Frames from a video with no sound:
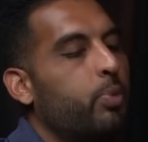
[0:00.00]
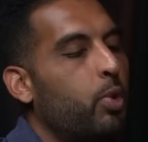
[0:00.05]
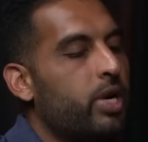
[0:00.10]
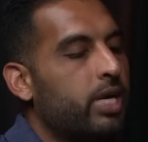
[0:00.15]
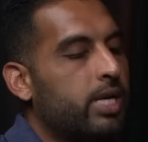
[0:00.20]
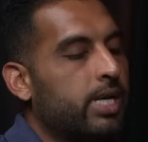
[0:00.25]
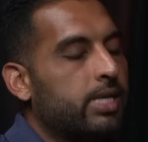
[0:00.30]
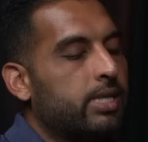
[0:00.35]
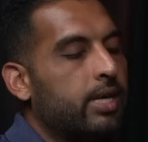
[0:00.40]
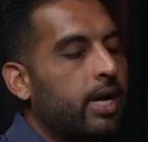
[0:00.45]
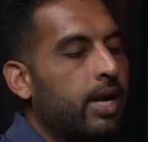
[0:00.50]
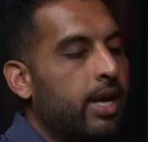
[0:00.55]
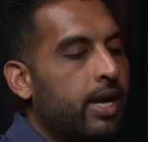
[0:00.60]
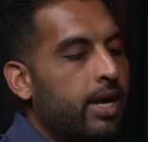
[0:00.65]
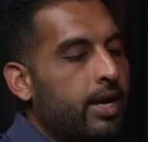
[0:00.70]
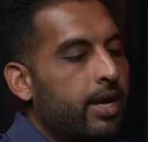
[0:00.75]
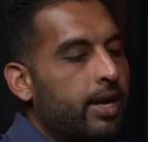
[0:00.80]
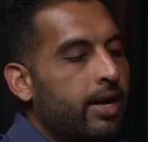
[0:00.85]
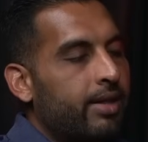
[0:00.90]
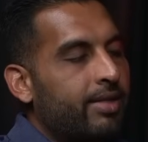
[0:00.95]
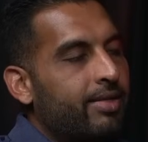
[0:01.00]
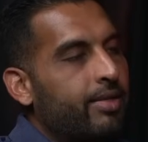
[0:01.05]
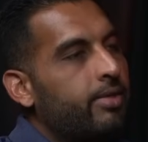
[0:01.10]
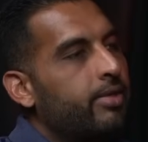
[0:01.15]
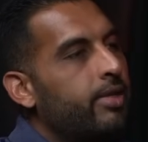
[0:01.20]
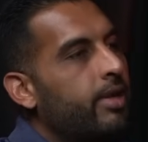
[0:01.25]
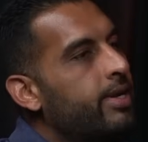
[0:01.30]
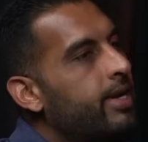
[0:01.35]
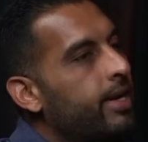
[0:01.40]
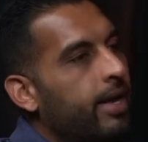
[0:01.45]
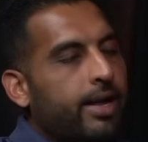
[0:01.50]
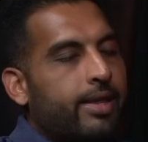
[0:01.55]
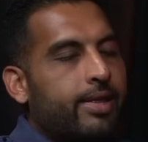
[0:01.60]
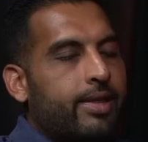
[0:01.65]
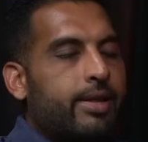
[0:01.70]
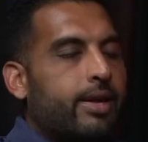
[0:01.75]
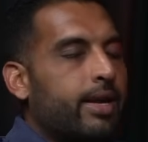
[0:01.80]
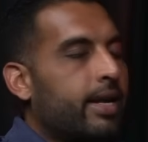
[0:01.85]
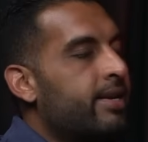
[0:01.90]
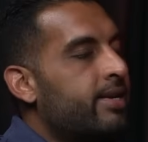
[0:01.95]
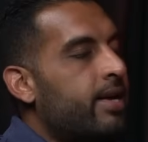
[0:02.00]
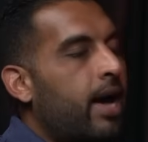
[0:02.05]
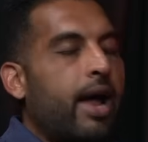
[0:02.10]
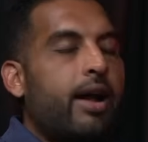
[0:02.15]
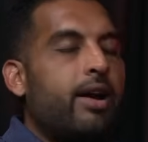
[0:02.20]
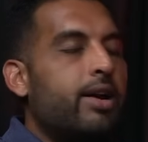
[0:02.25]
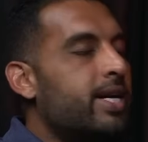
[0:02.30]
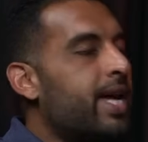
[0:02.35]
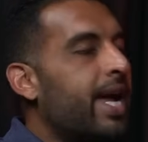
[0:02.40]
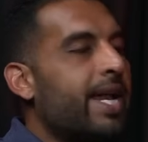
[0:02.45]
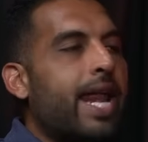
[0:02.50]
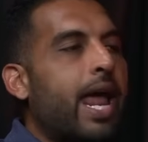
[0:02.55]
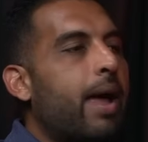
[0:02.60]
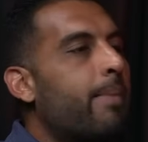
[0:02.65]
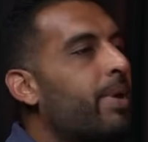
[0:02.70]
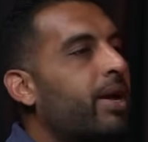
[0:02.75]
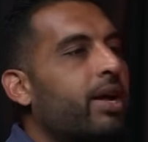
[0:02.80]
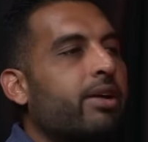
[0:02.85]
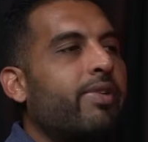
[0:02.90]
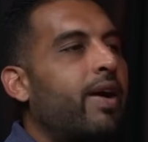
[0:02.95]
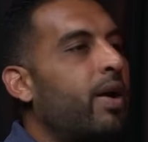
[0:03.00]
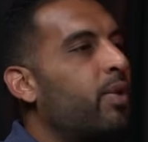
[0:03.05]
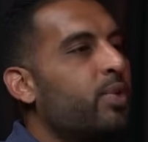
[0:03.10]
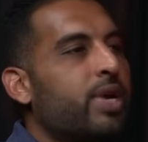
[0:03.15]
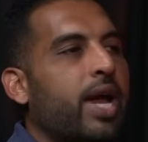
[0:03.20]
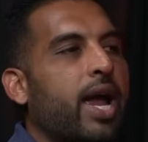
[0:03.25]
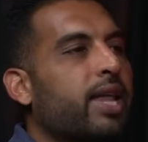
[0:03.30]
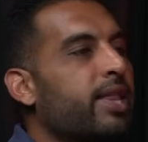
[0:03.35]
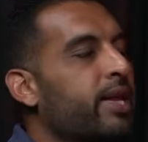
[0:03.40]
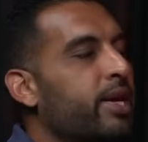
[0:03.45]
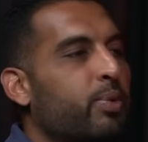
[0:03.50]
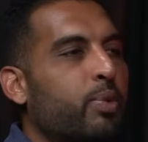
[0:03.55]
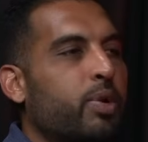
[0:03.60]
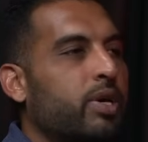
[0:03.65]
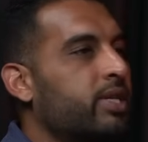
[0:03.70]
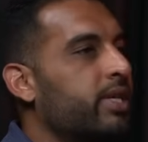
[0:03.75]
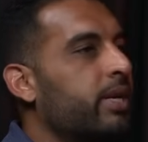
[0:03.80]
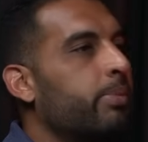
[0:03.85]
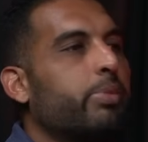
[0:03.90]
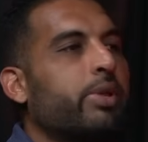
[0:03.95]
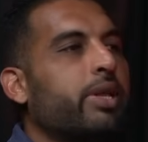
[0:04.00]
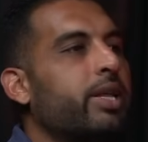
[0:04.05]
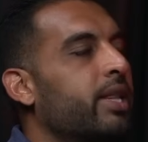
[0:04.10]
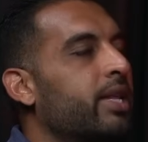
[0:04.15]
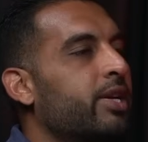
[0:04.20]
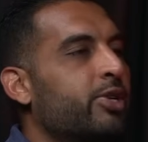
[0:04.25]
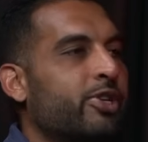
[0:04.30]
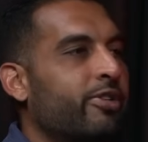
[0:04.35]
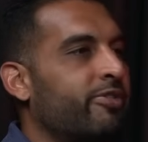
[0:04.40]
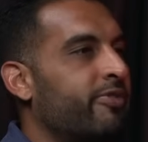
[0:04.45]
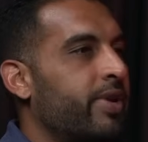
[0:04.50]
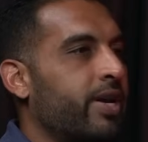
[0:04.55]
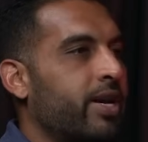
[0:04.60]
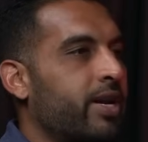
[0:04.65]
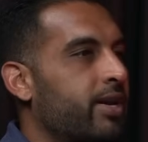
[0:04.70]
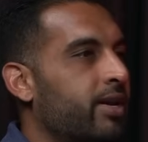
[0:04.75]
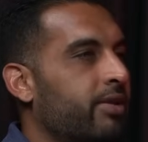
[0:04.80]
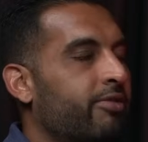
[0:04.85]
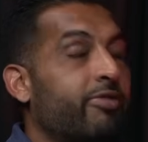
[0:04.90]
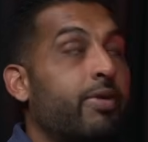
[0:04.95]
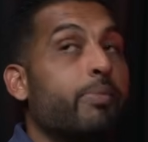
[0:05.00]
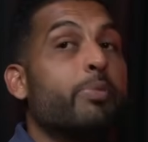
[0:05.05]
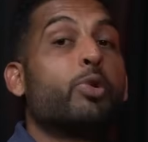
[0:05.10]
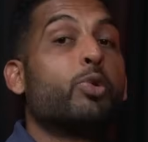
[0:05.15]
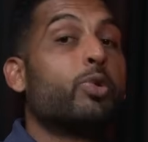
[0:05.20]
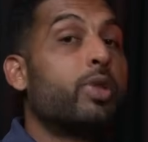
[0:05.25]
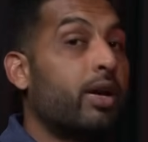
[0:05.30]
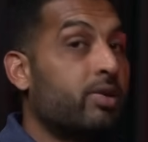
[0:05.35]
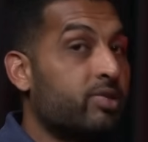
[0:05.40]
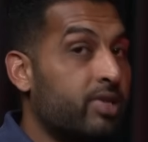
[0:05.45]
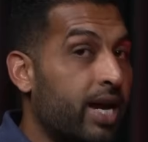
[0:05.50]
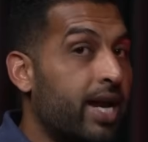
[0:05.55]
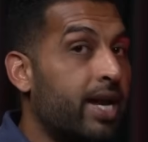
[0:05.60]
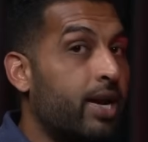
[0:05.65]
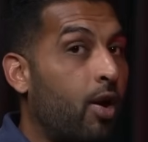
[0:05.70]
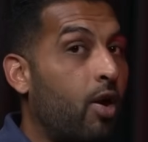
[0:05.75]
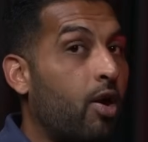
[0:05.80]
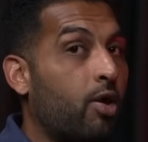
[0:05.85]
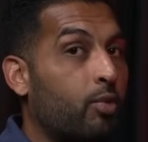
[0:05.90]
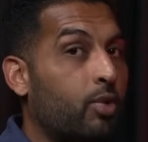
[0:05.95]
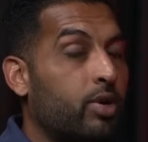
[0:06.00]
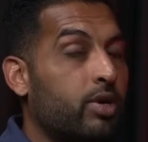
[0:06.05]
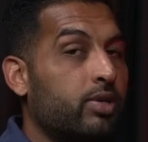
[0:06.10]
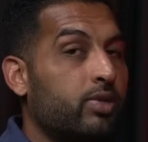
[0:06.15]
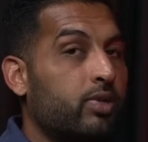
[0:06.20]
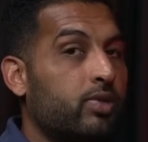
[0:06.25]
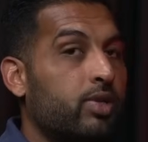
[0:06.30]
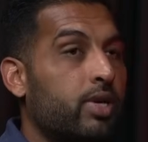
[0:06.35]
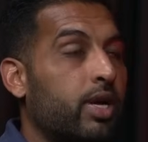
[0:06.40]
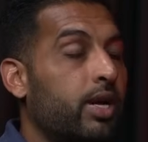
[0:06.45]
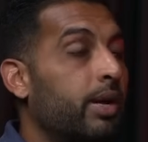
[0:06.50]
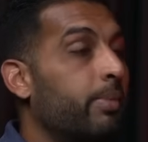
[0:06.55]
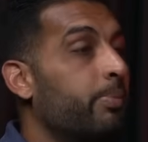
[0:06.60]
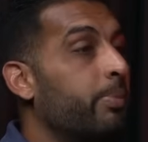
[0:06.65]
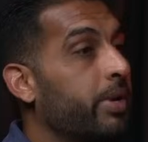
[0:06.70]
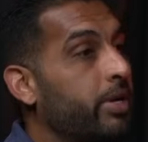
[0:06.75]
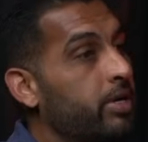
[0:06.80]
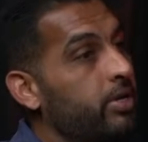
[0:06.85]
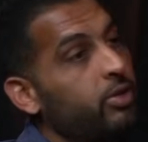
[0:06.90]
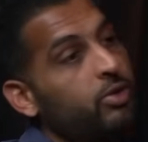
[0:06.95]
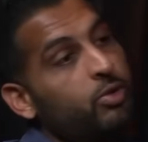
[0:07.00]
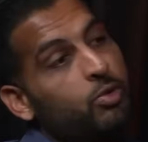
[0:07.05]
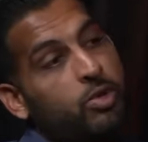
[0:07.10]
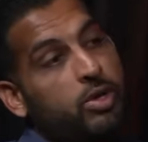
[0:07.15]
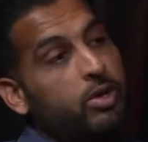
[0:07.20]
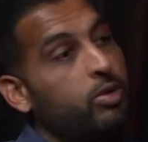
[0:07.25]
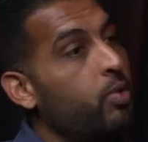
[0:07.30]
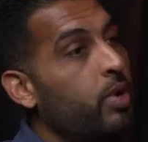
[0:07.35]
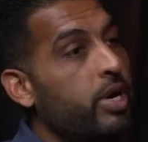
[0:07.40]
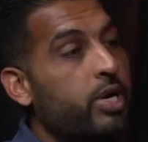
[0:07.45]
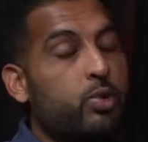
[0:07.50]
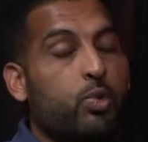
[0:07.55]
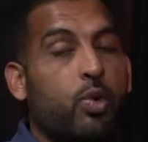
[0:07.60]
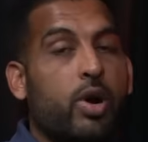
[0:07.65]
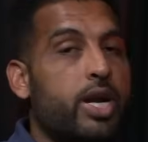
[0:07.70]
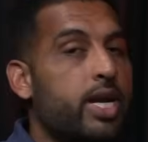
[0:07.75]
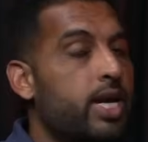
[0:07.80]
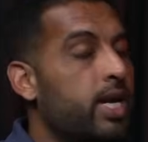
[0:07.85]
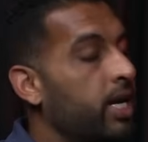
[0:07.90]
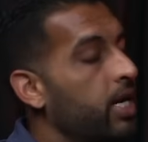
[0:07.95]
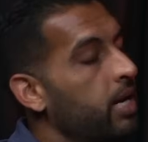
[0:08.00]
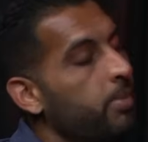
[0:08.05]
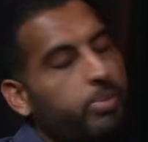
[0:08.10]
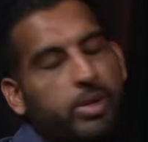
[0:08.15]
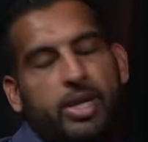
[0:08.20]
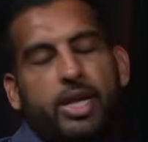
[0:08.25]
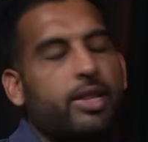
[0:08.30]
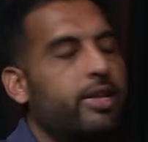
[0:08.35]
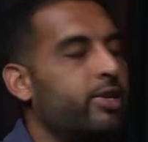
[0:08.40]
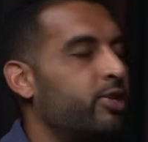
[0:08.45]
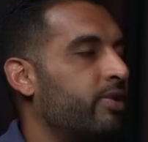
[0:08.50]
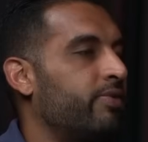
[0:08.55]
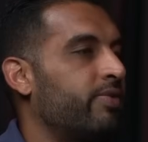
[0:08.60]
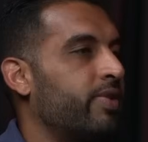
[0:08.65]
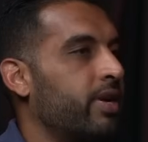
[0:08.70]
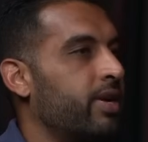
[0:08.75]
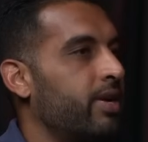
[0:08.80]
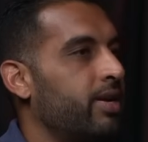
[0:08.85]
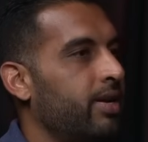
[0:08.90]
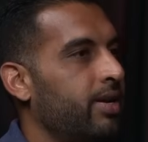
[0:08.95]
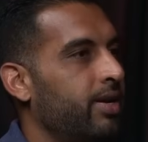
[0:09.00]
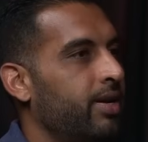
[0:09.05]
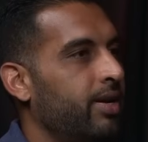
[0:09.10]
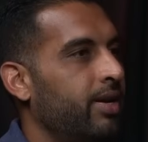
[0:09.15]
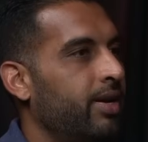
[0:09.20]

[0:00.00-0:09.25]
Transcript: So the point is, the entire dynamic of how reality works completely shifted from 2008 onwards, but to 2020, completely shifted.